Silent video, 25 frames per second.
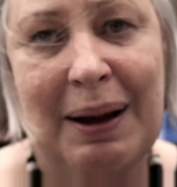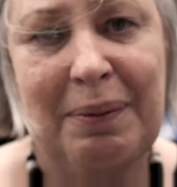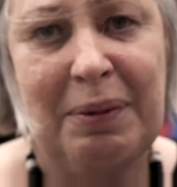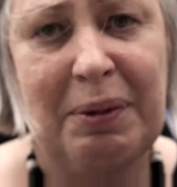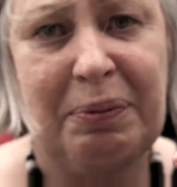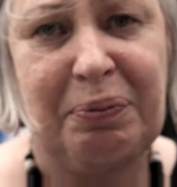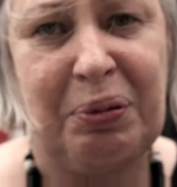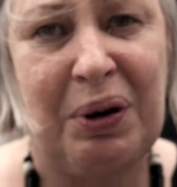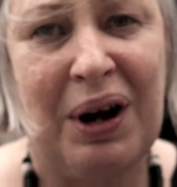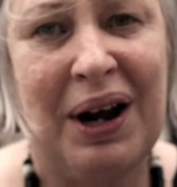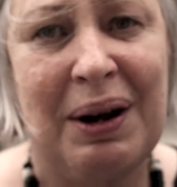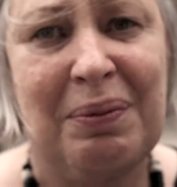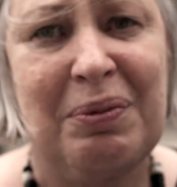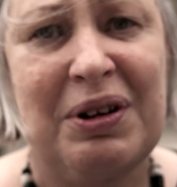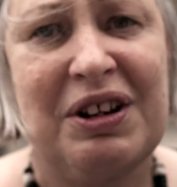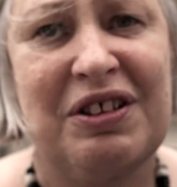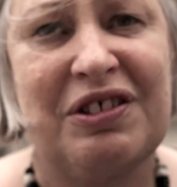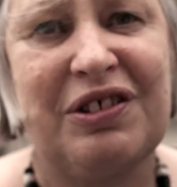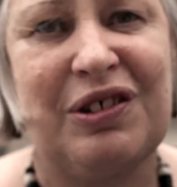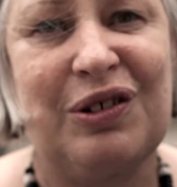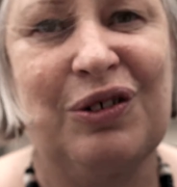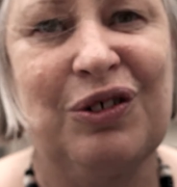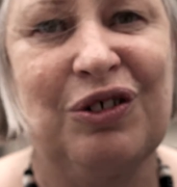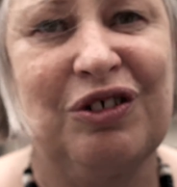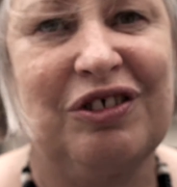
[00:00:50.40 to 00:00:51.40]
I'm a primary
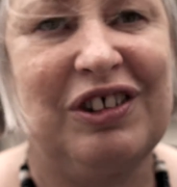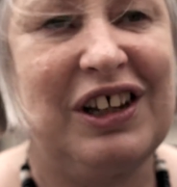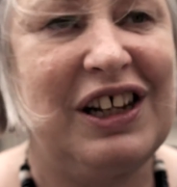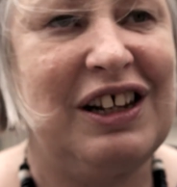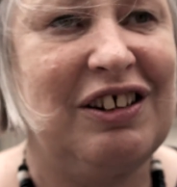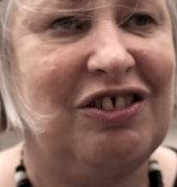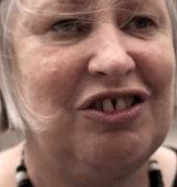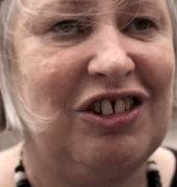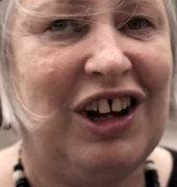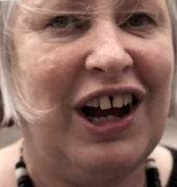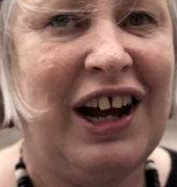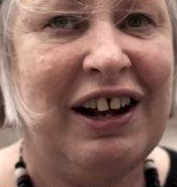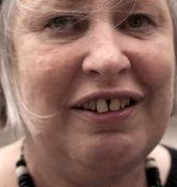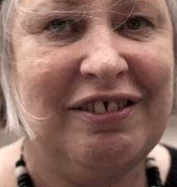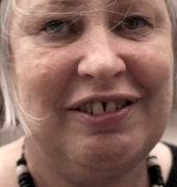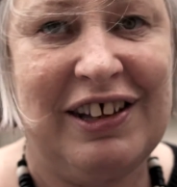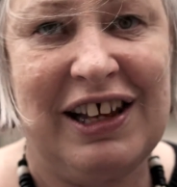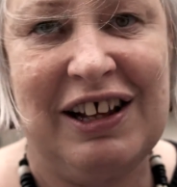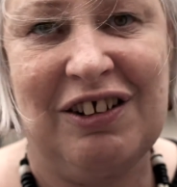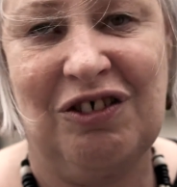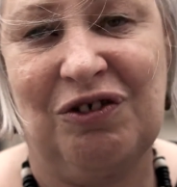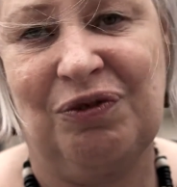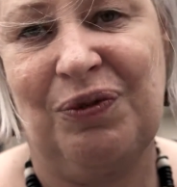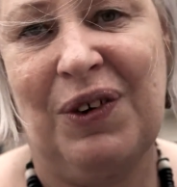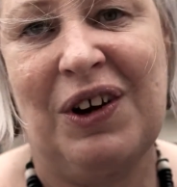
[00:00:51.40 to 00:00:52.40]
school teacher, I
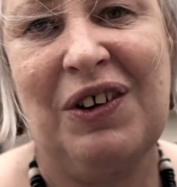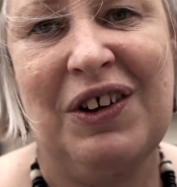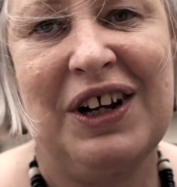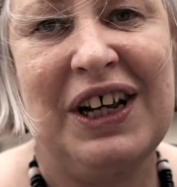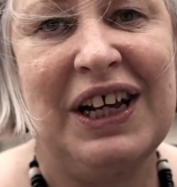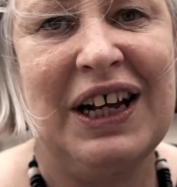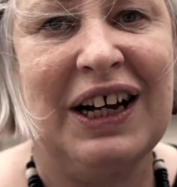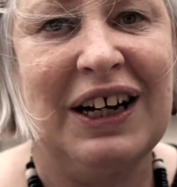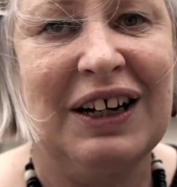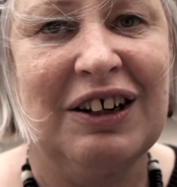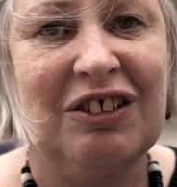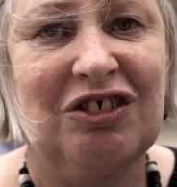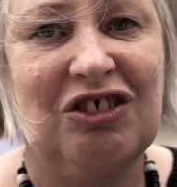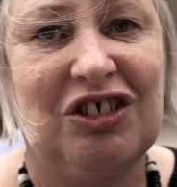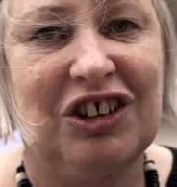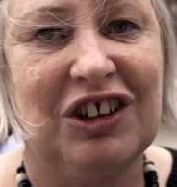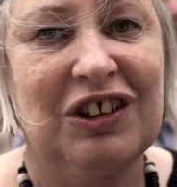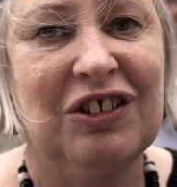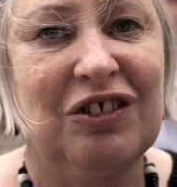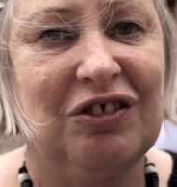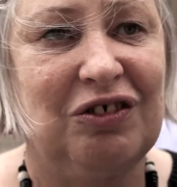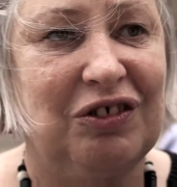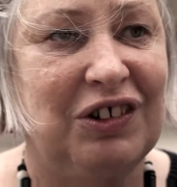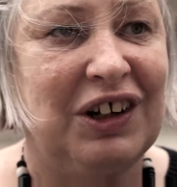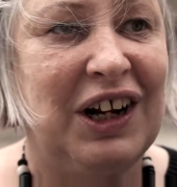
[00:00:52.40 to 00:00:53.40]
teach very young
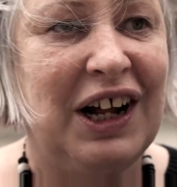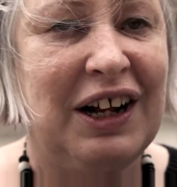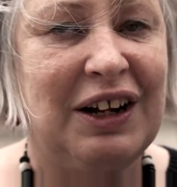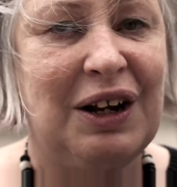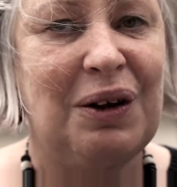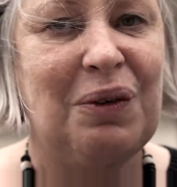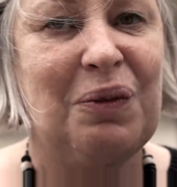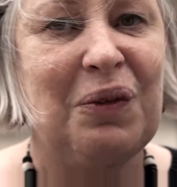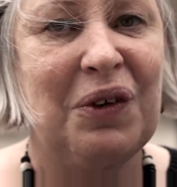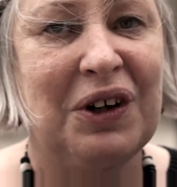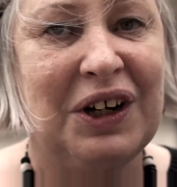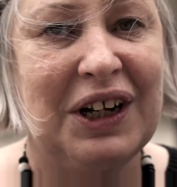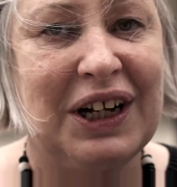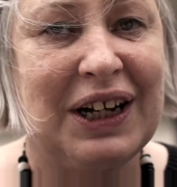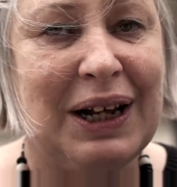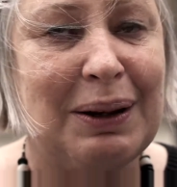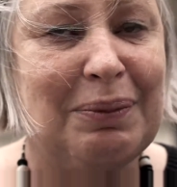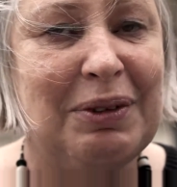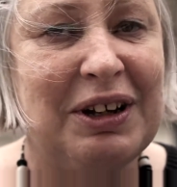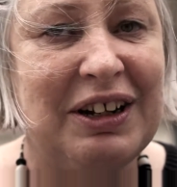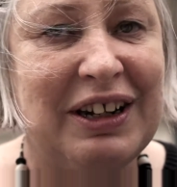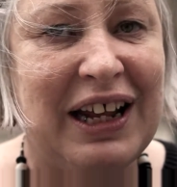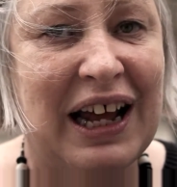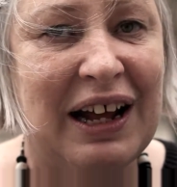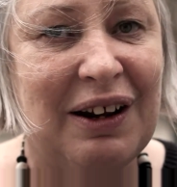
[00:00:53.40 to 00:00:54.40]
children. I don't want it
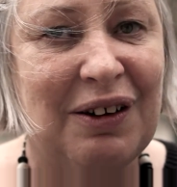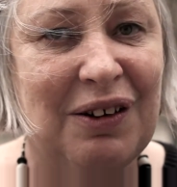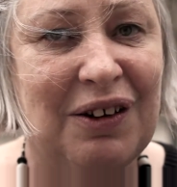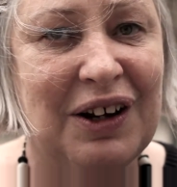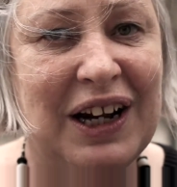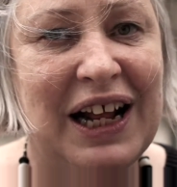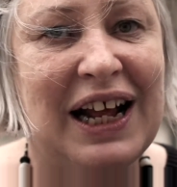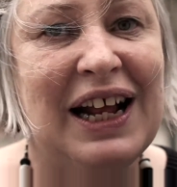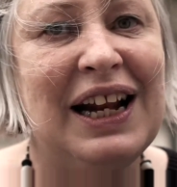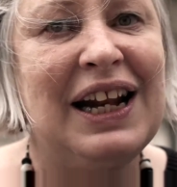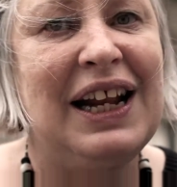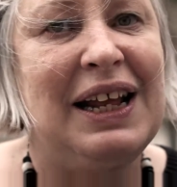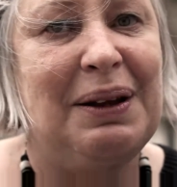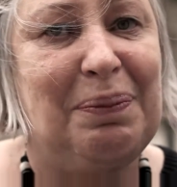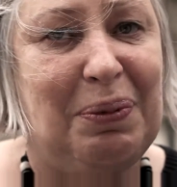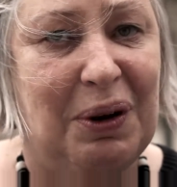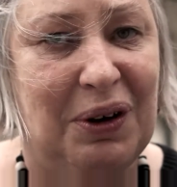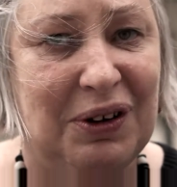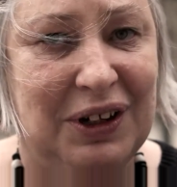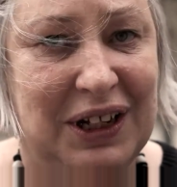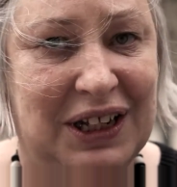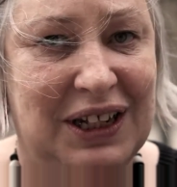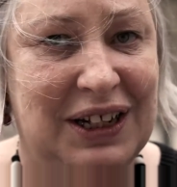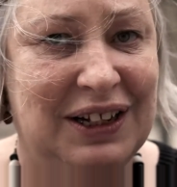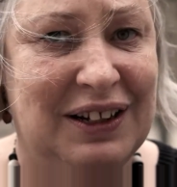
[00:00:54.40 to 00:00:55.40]
coming down on
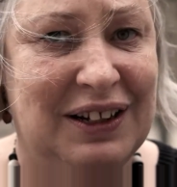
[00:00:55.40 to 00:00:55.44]
anybody